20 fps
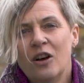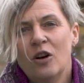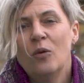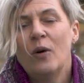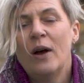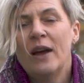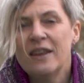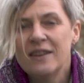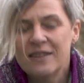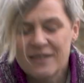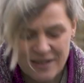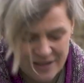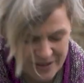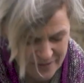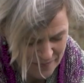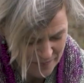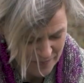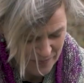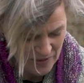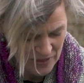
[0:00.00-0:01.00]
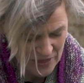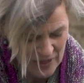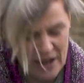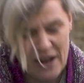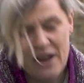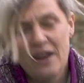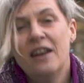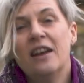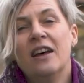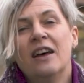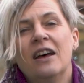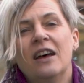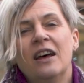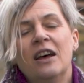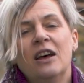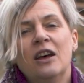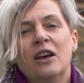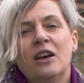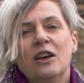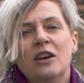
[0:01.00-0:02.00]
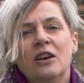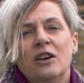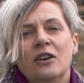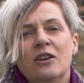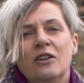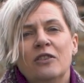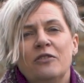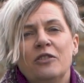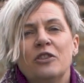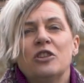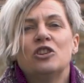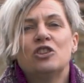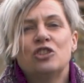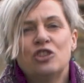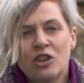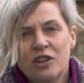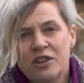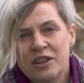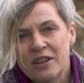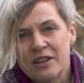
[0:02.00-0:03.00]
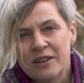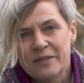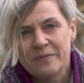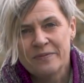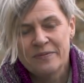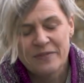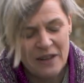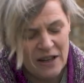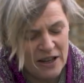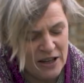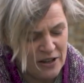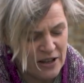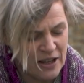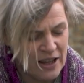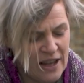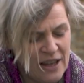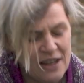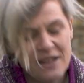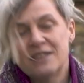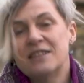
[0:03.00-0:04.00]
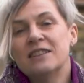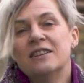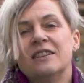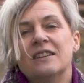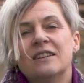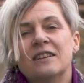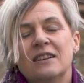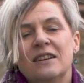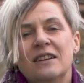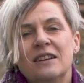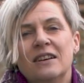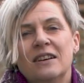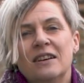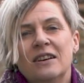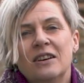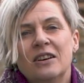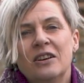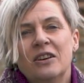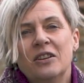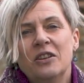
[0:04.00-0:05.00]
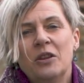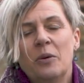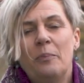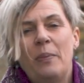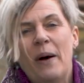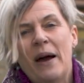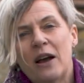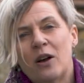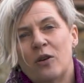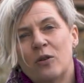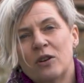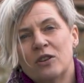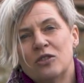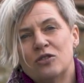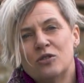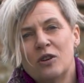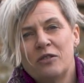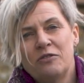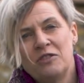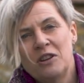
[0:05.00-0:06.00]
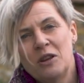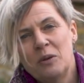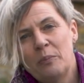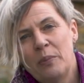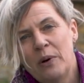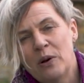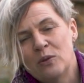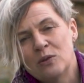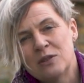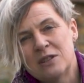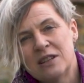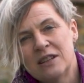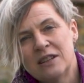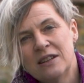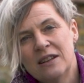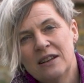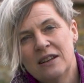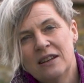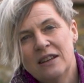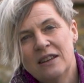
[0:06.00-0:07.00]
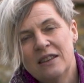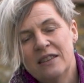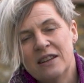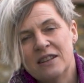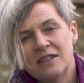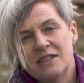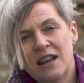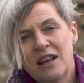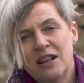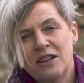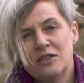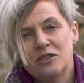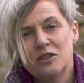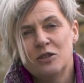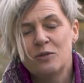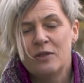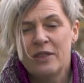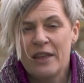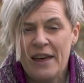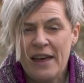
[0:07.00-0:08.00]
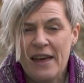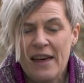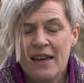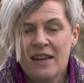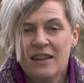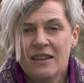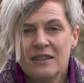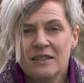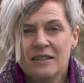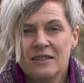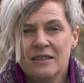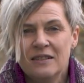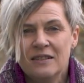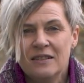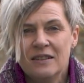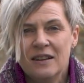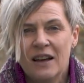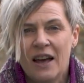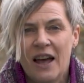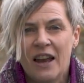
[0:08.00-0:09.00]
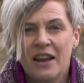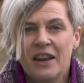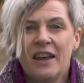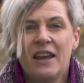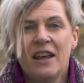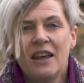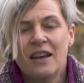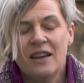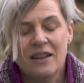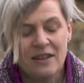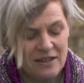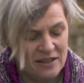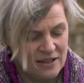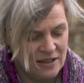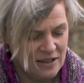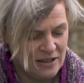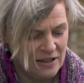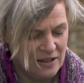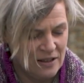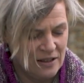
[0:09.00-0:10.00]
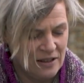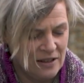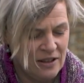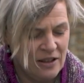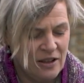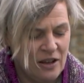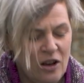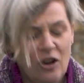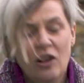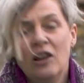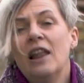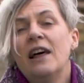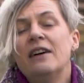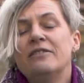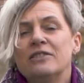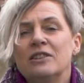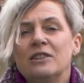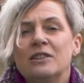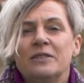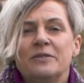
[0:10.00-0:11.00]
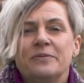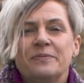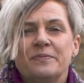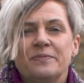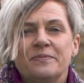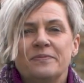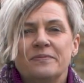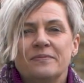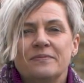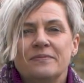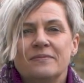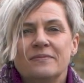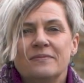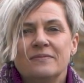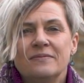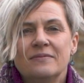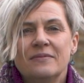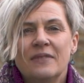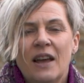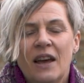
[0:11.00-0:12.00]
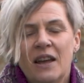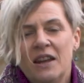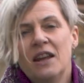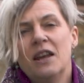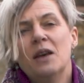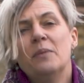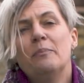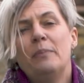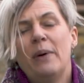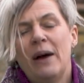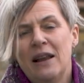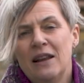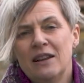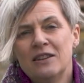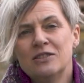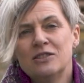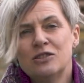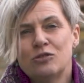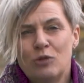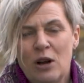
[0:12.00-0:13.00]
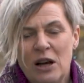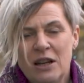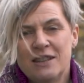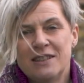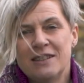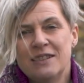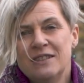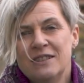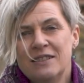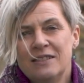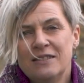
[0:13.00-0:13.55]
Wait, then, for the shudder in the gate, the backward drifting boat that tells you there and here are level and imbalance righted.